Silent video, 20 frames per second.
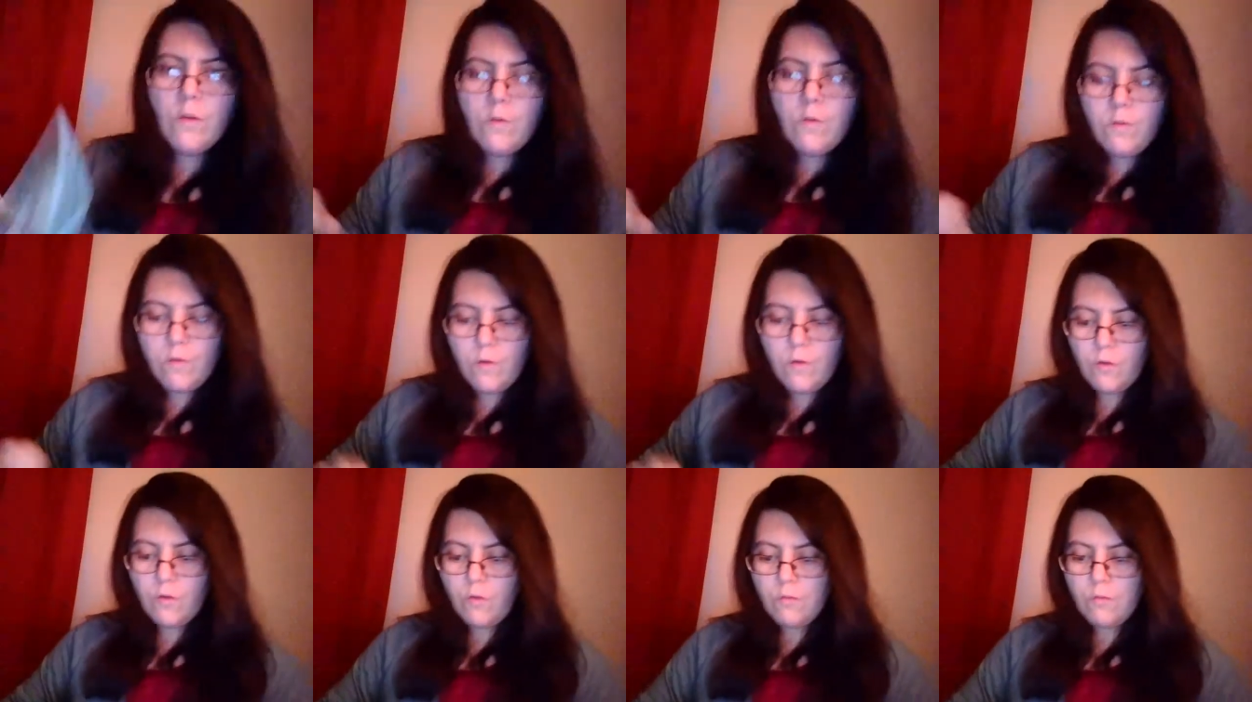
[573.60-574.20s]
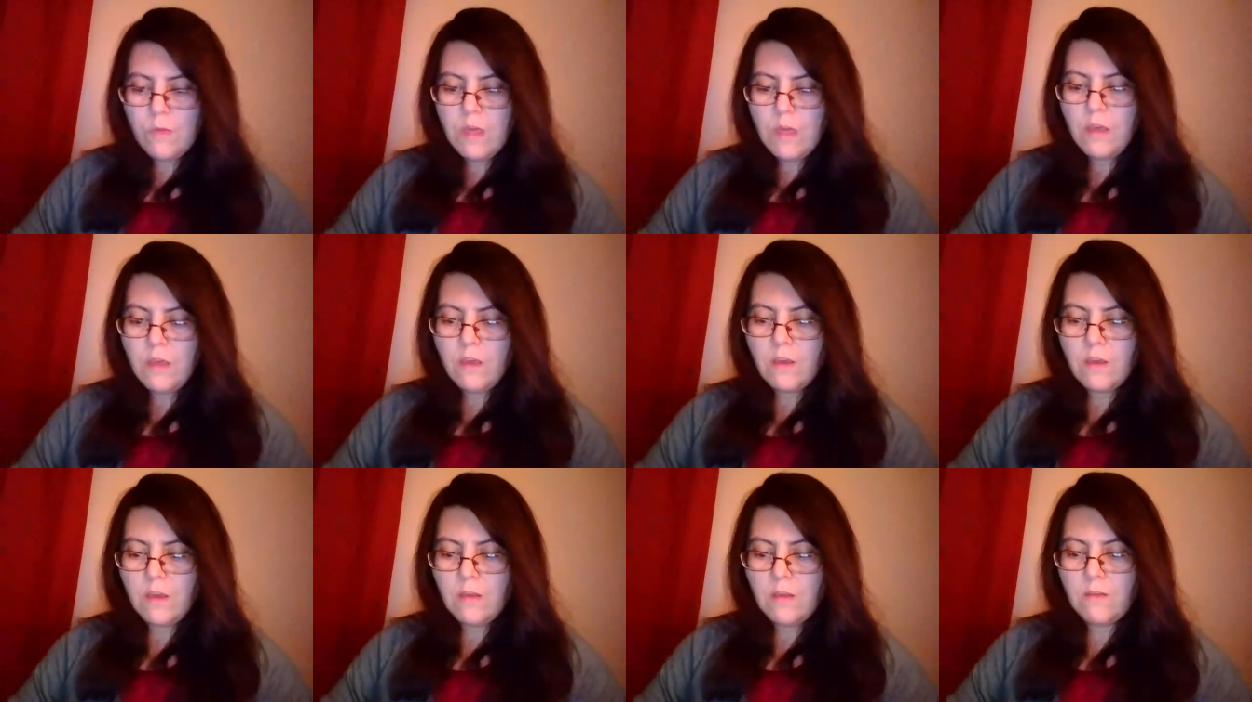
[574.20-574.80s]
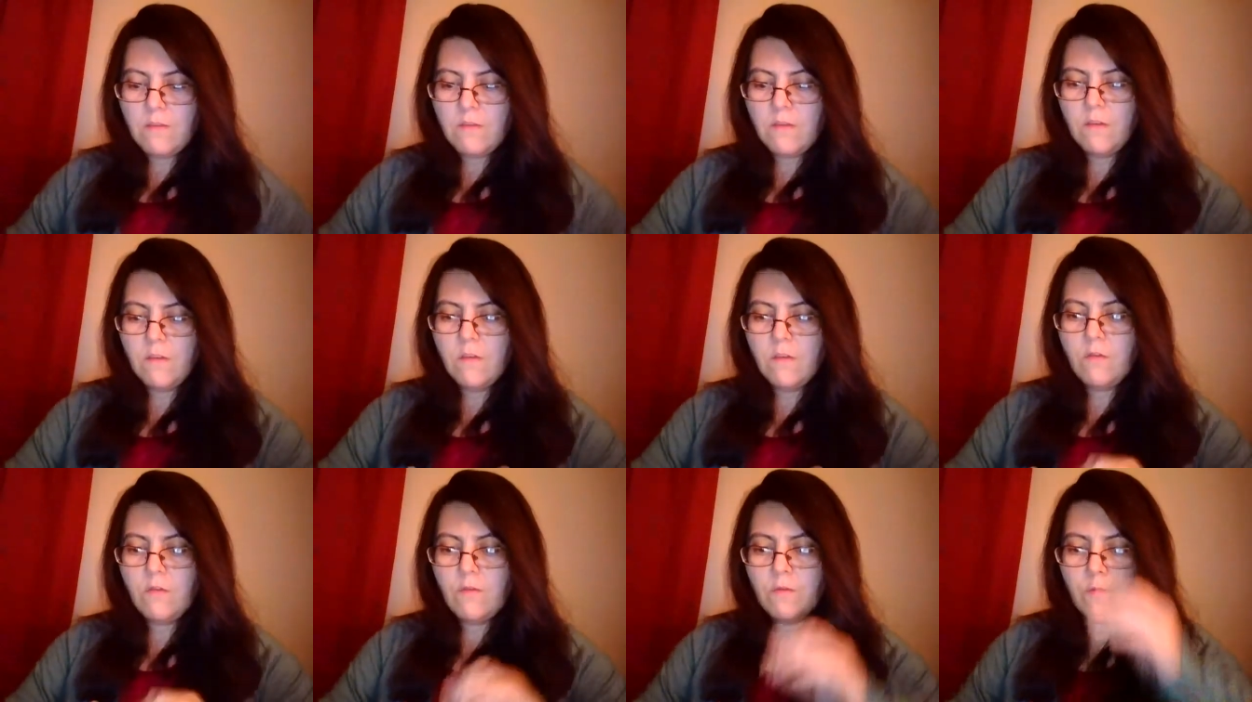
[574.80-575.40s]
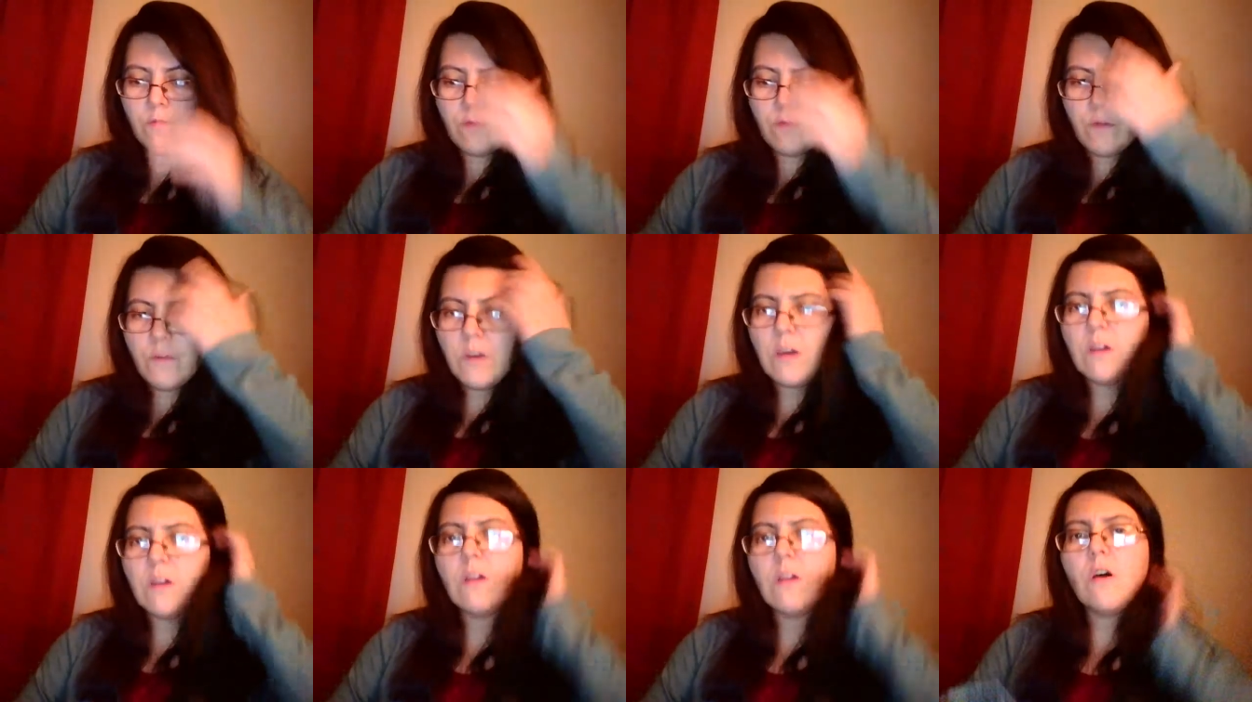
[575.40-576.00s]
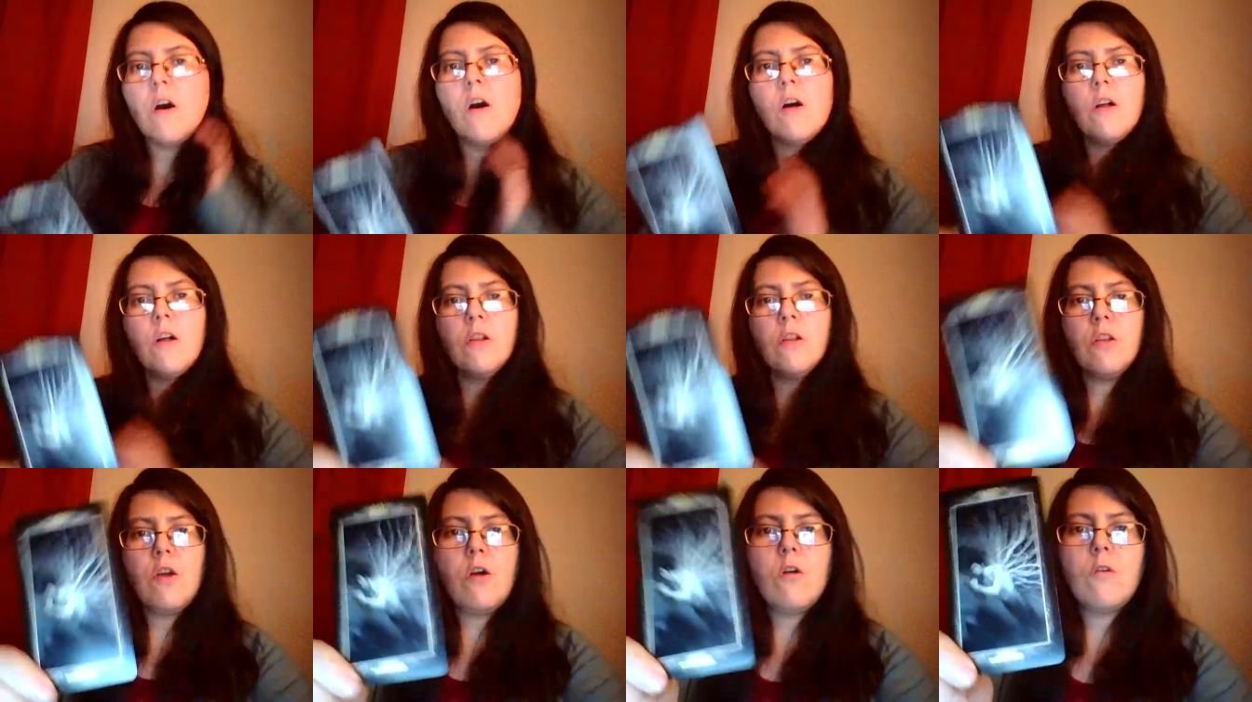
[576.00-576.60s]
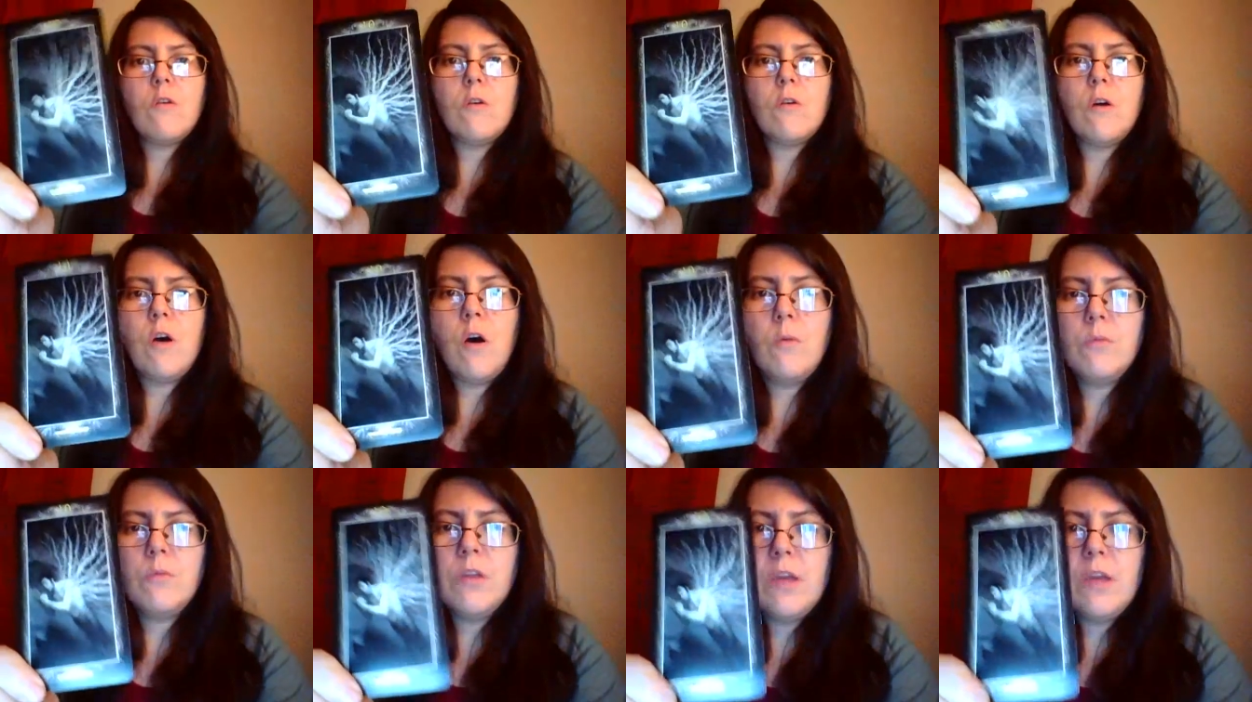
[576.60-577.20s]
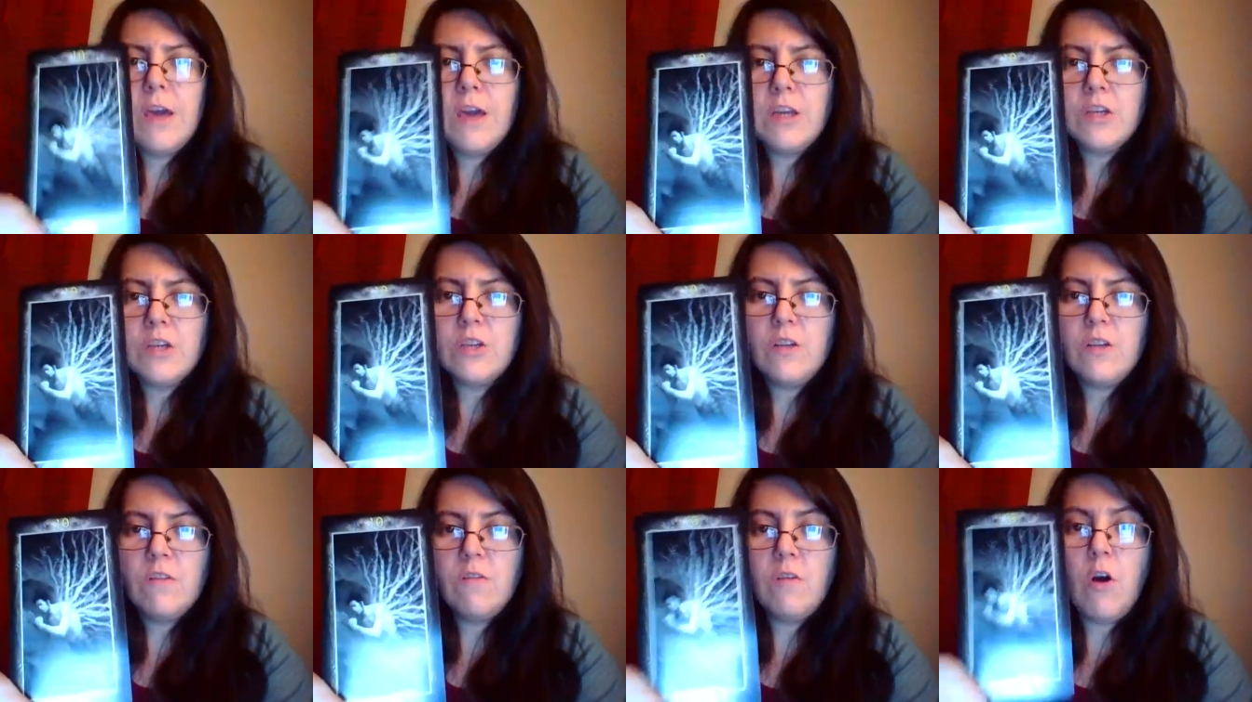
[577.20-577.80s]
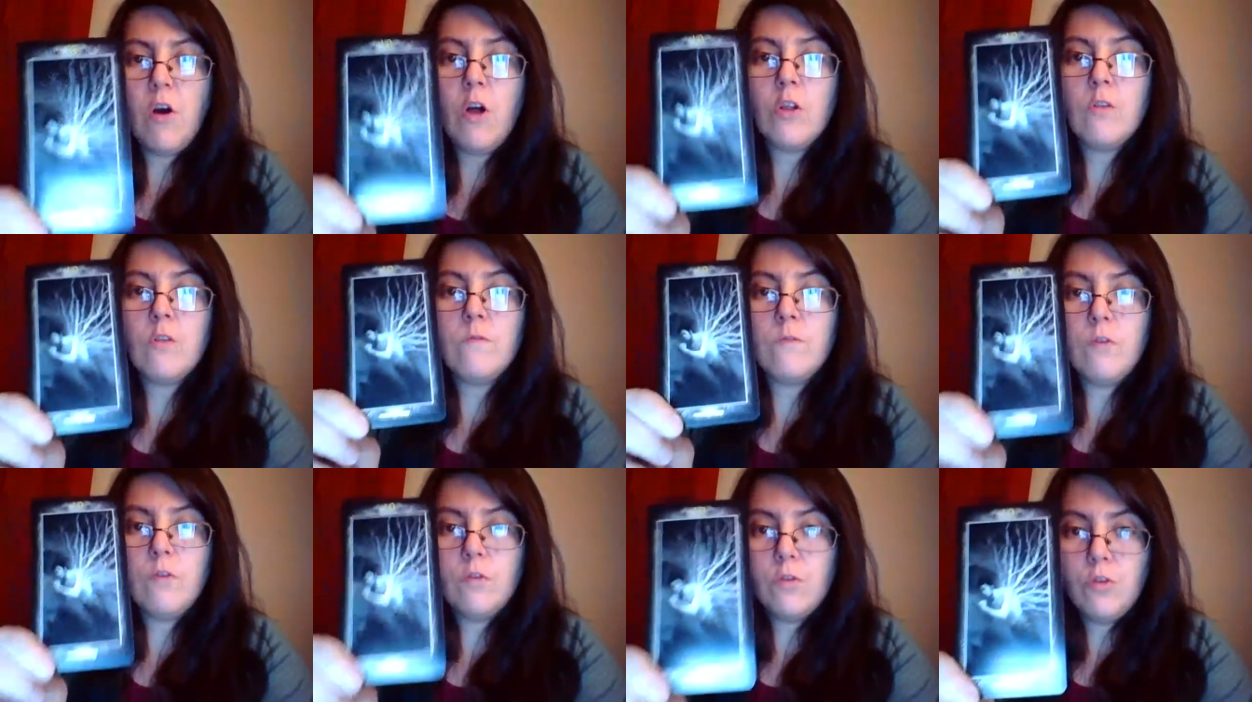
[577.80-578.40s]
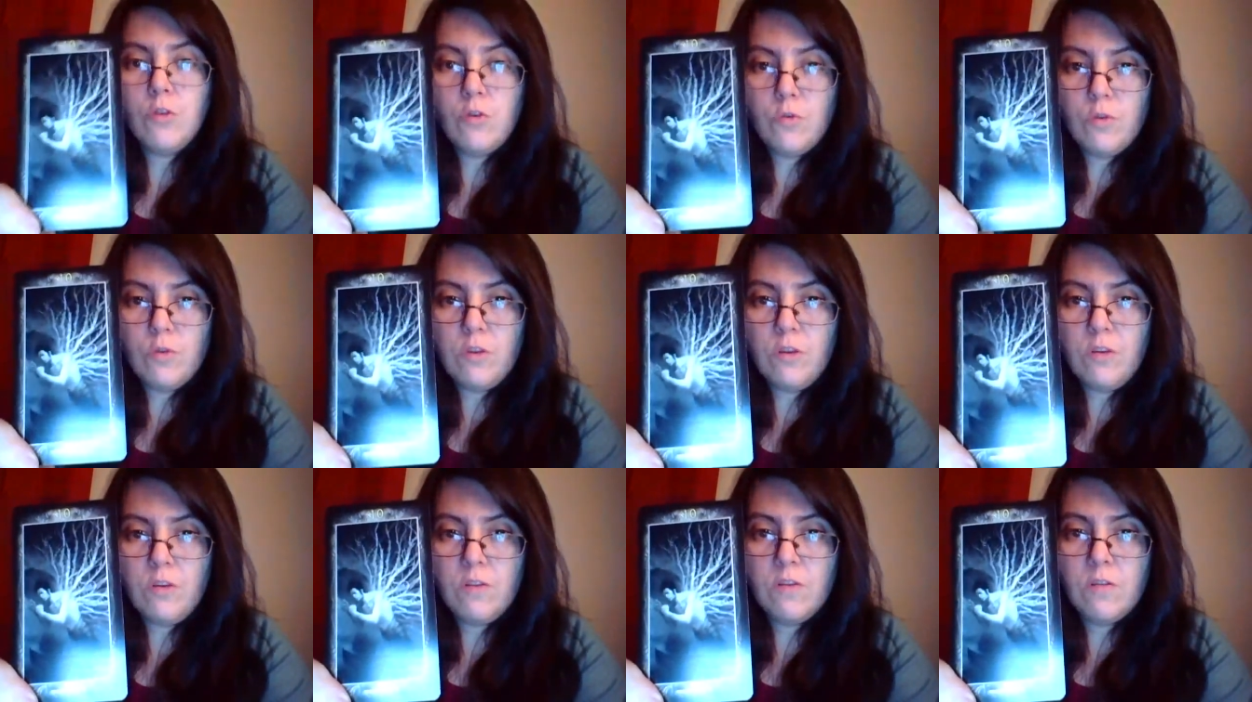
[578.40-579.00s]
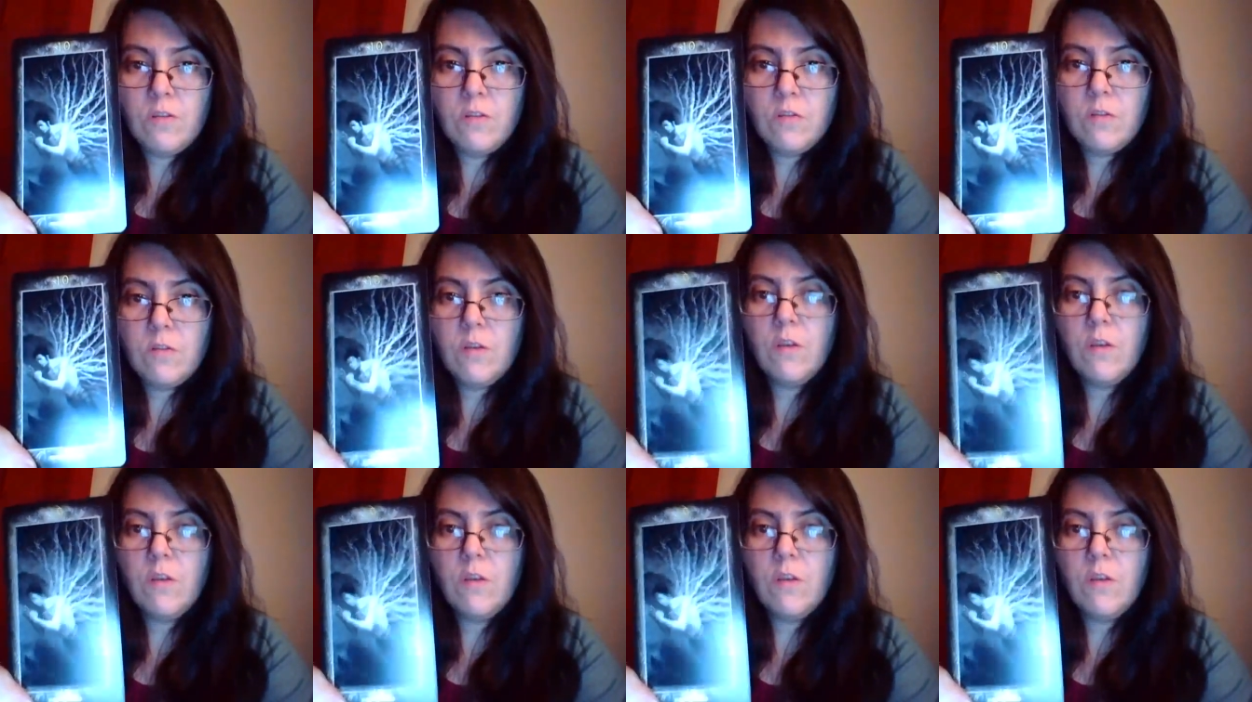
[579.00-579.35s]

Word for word: So to me, it's you fulfill all your obligations, all of your duties.